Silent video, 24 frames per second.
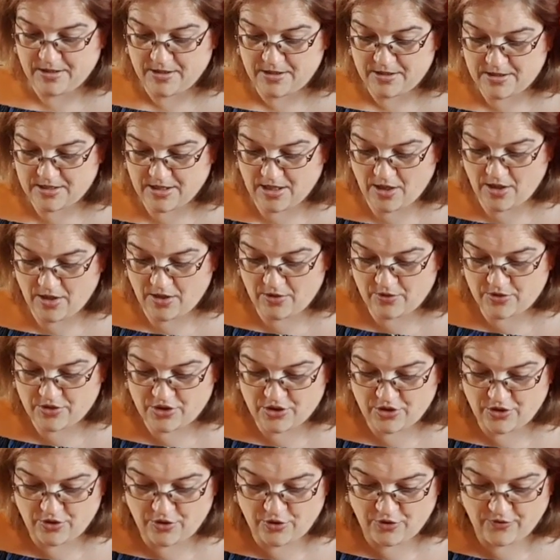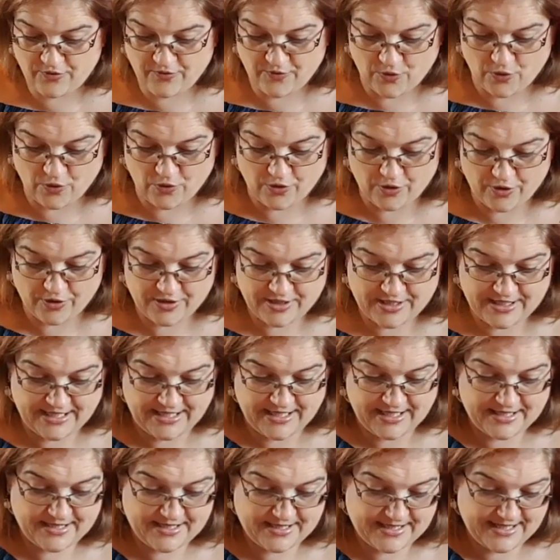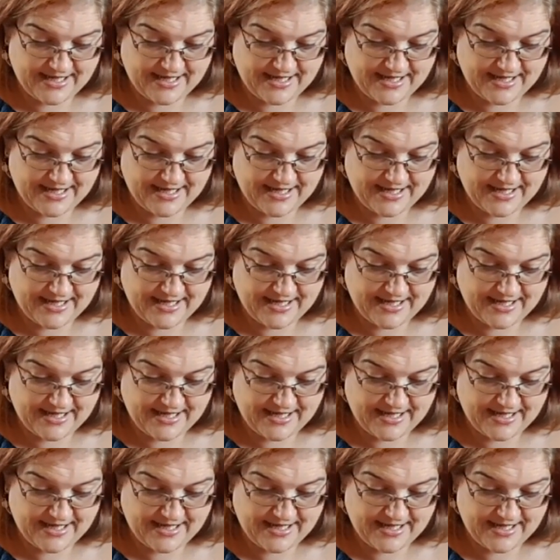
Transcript: So 2, 4, 6,